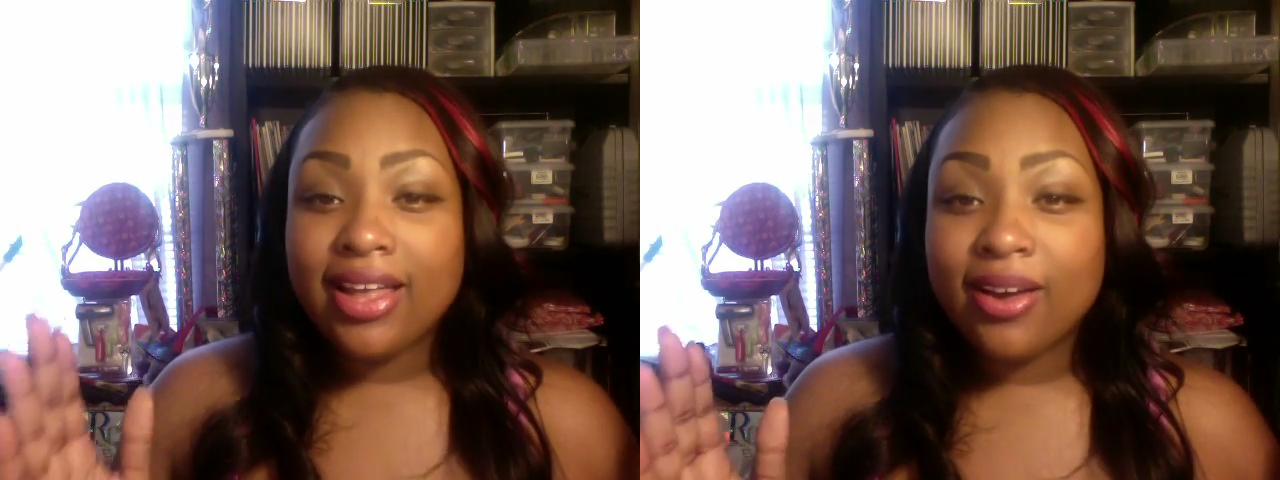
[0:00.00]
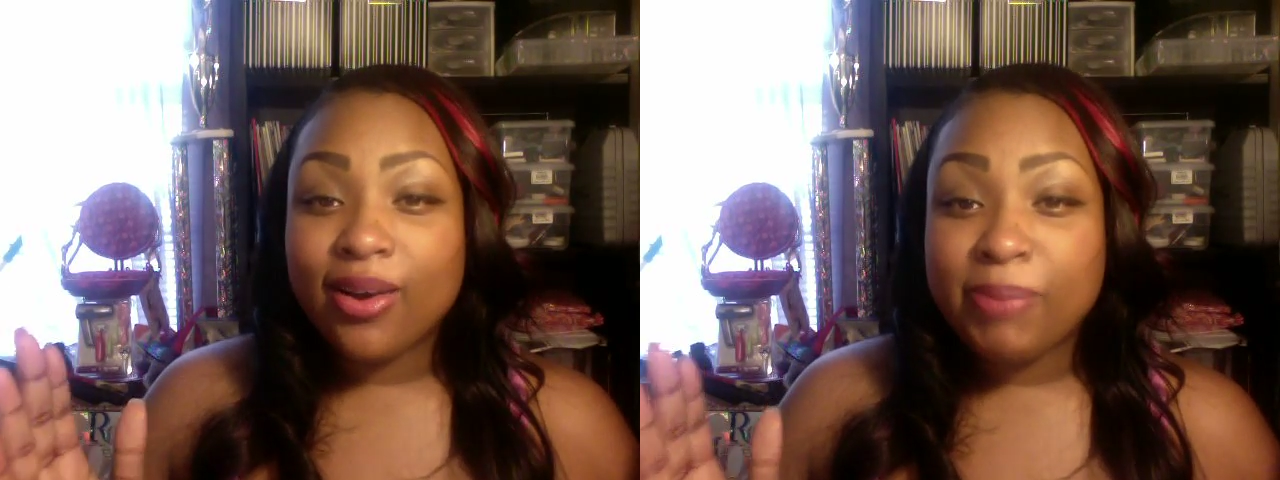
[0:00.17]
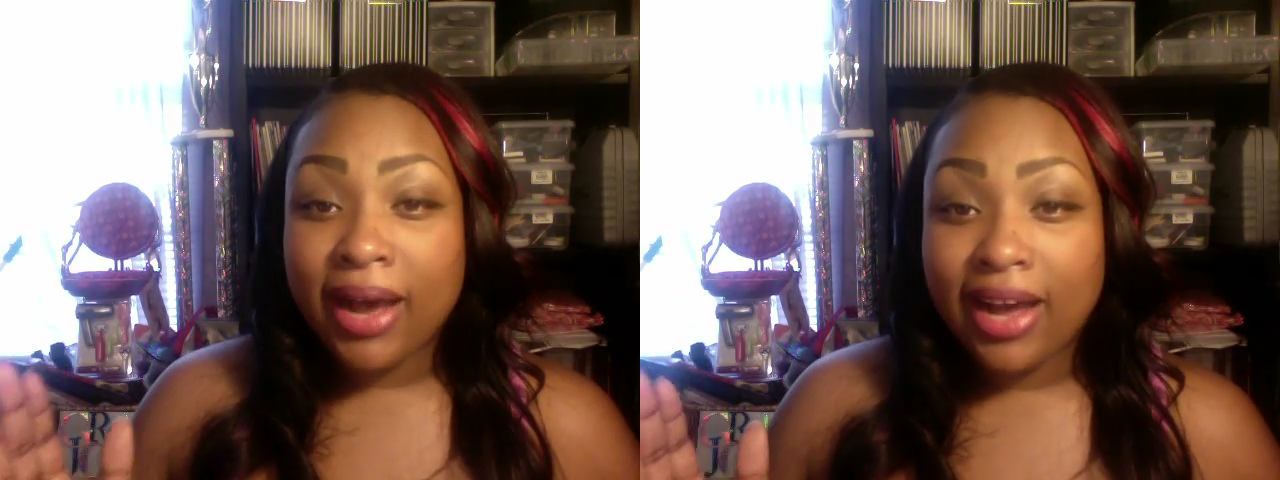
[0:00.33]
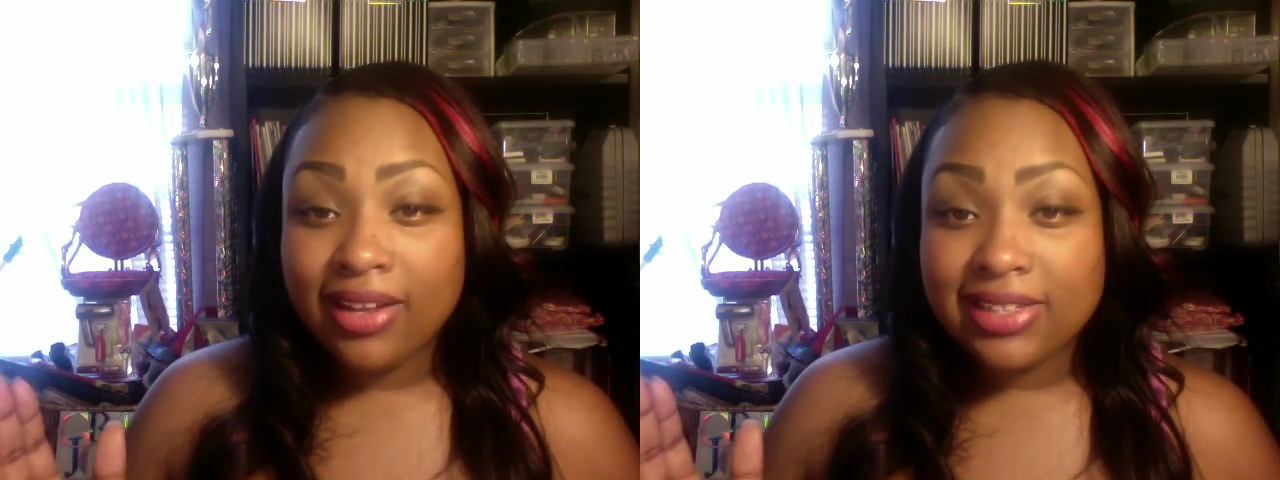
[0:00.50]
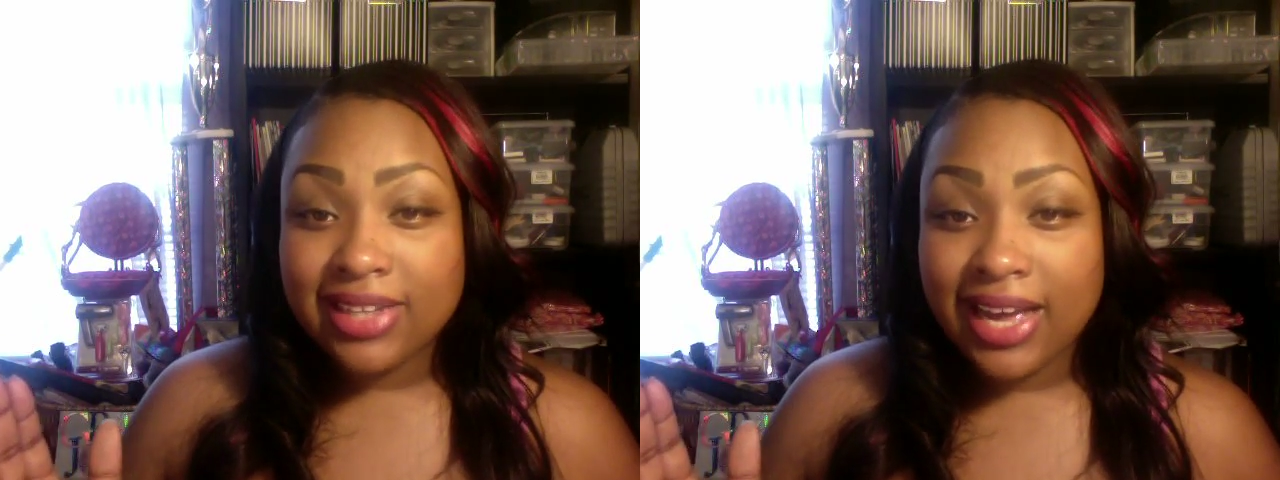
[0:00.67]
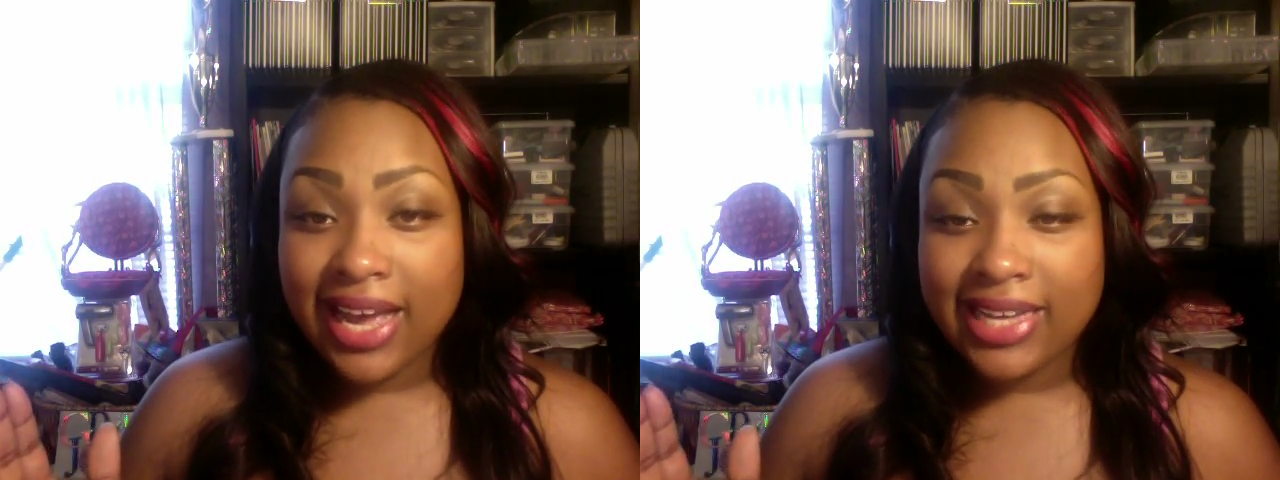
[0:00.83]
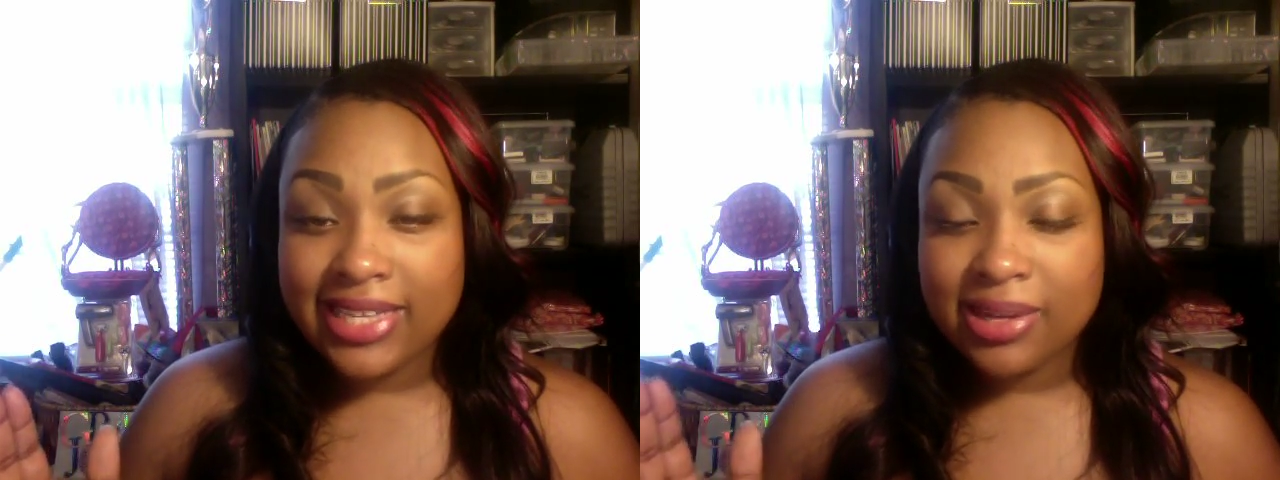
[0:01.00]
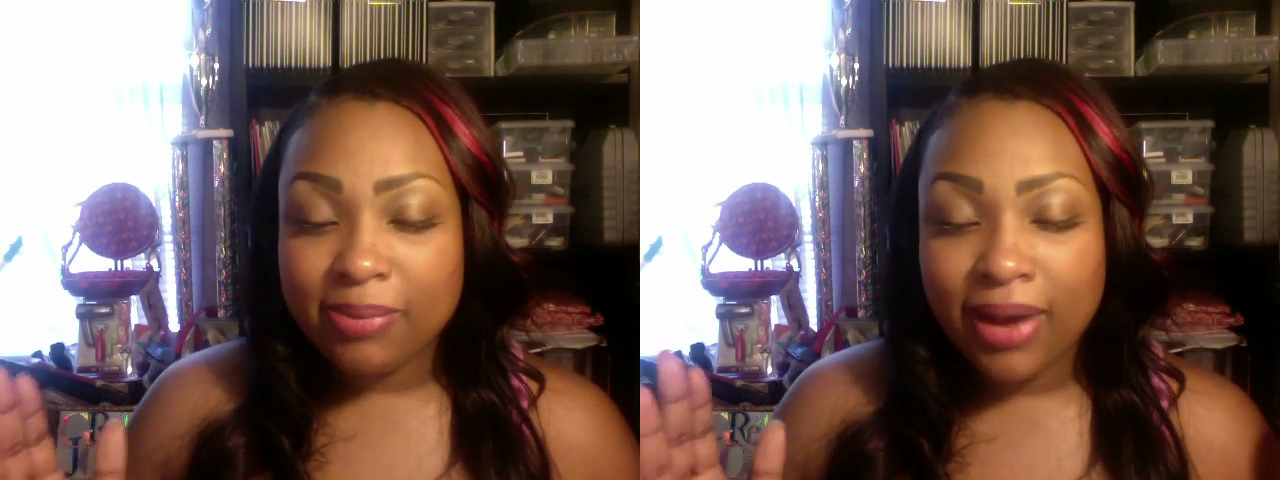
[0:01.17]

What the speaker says: apologize